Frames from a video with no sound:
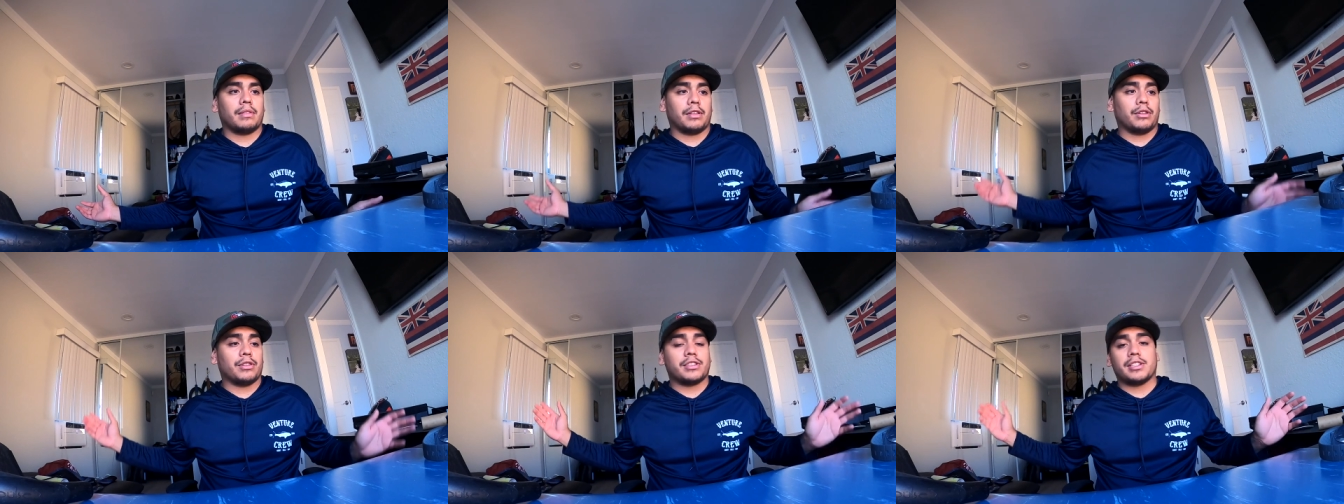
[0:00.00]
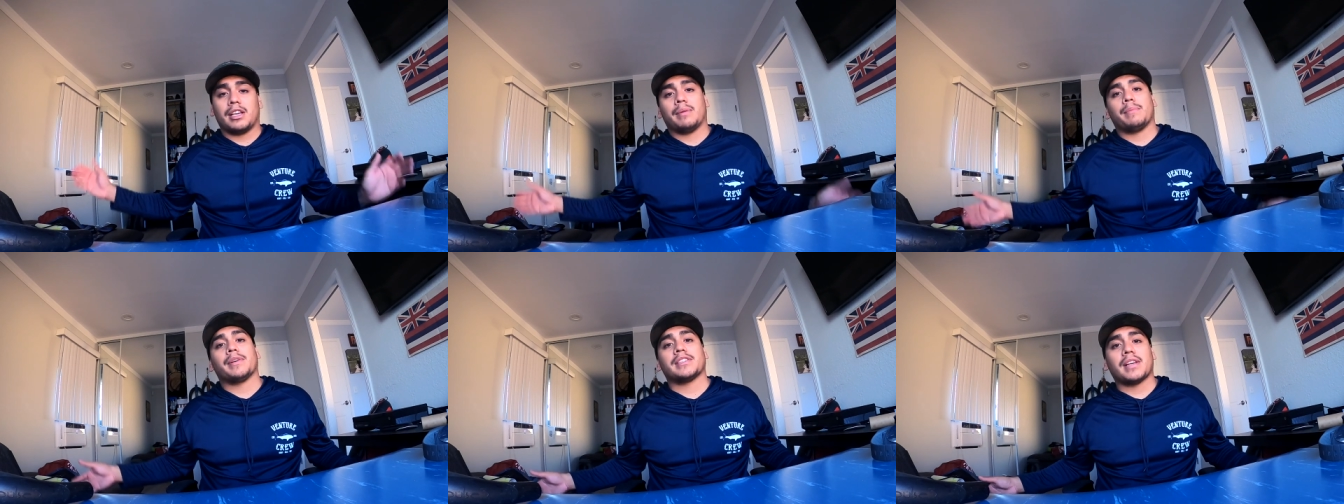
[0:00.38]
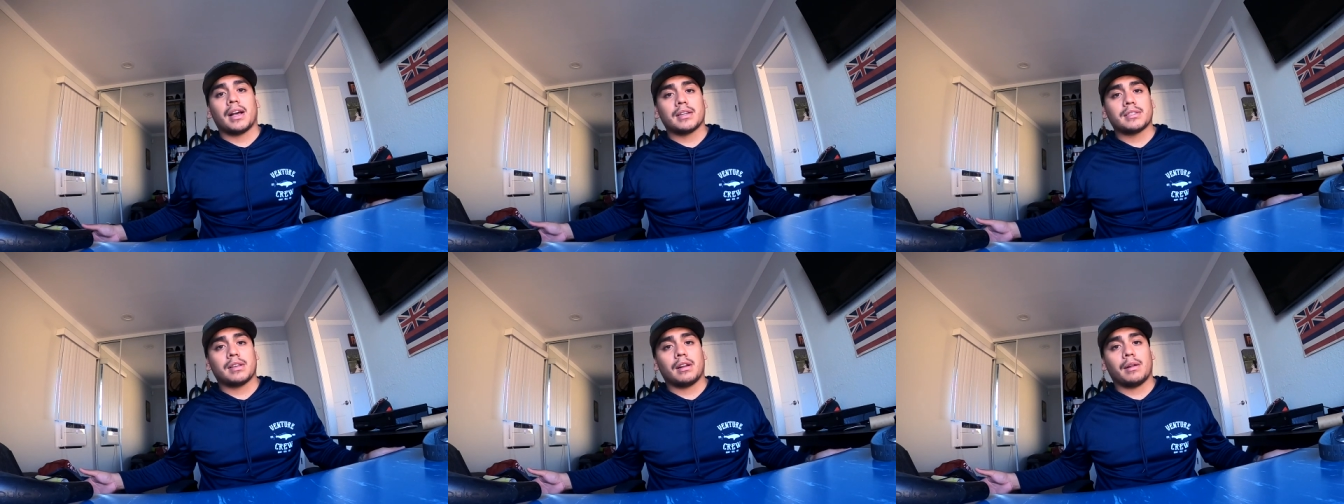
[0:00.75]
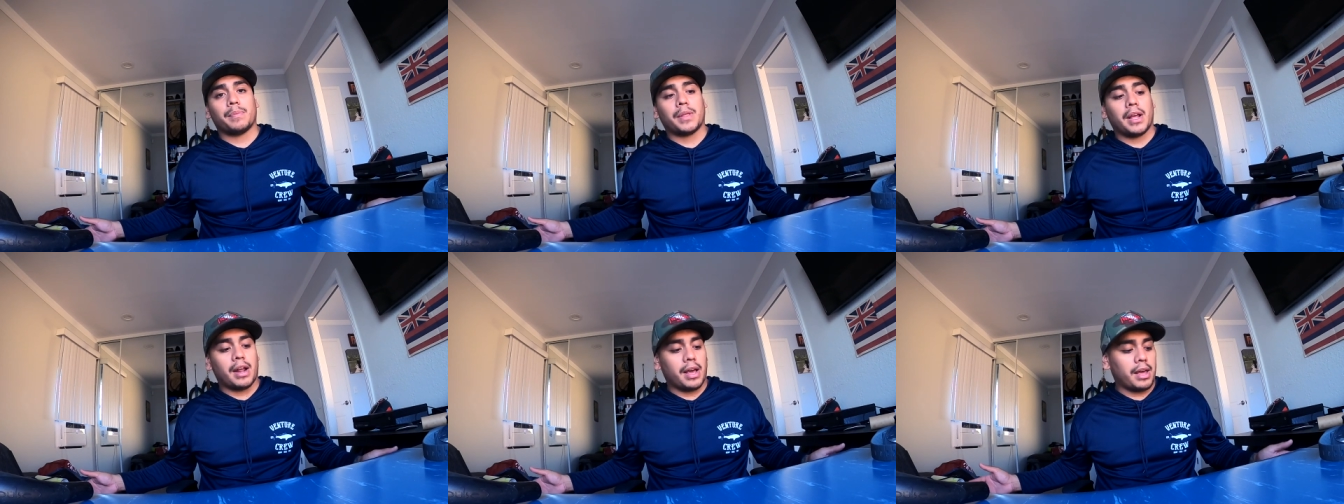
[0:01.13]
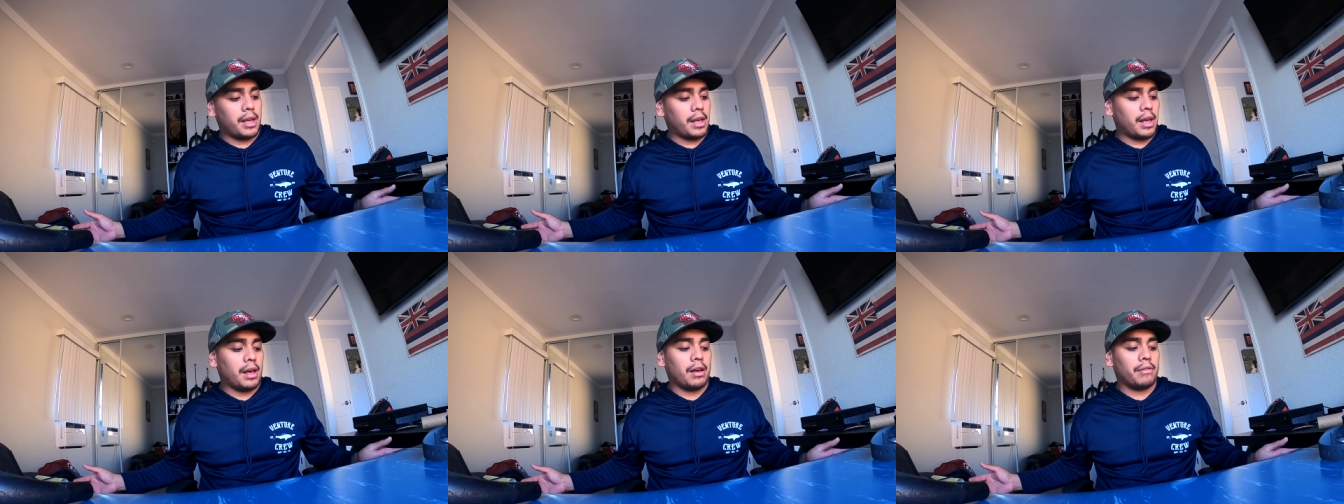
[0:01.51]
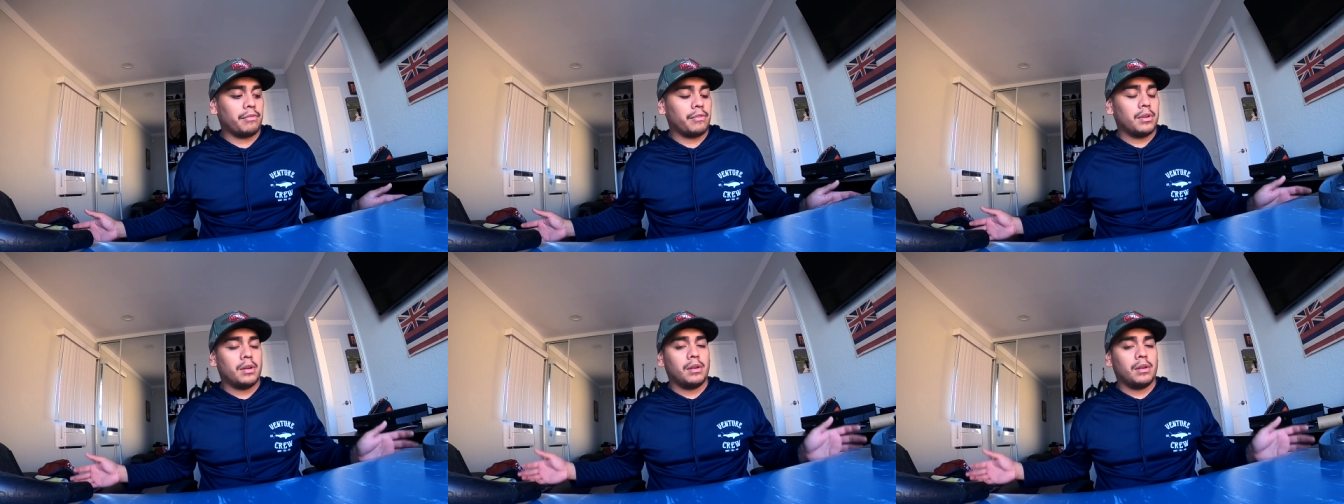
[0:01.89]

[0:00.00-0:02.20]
You know, same exact setup that I have,